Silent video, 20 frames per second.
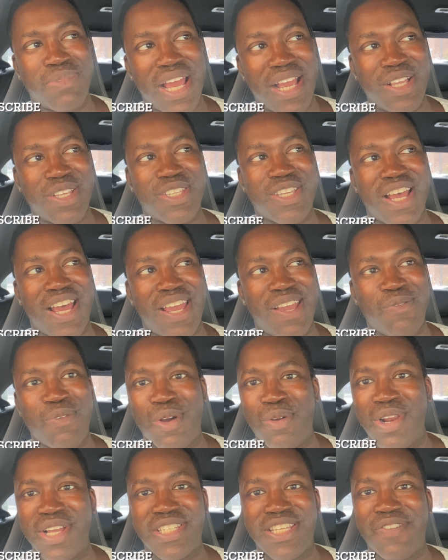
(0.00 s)
they say,
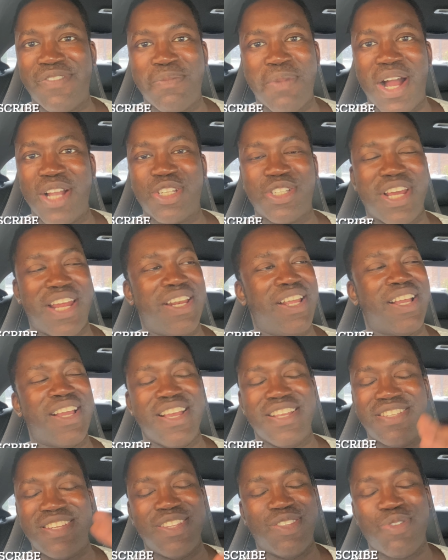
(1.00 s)
well, let's have a match then. It
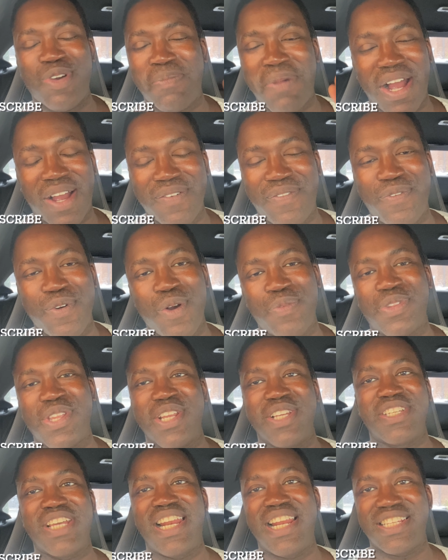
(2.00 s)
gets into a back and forth. Then
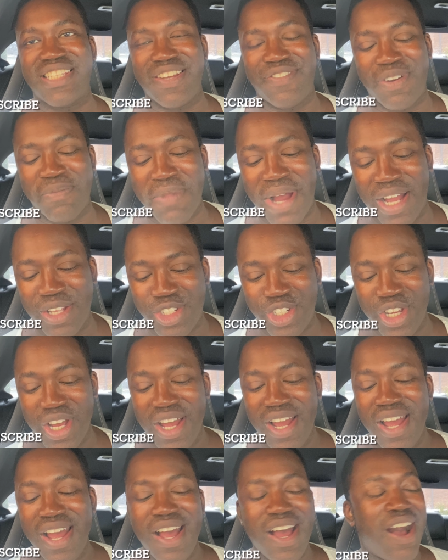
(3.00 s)
they say, let's have a match.
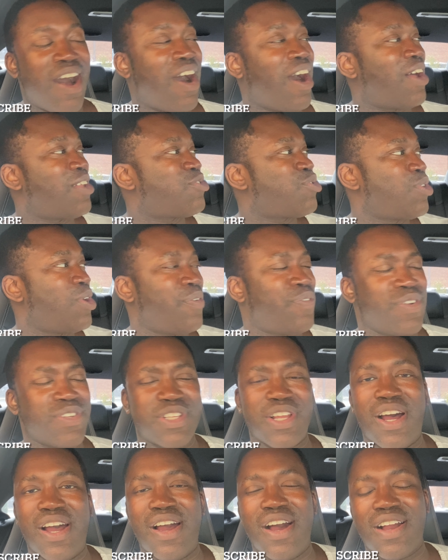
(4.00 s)
R Truth was
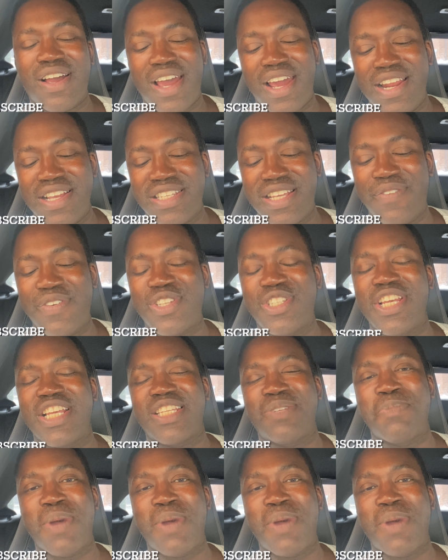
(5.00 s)
like, okay, let's have a six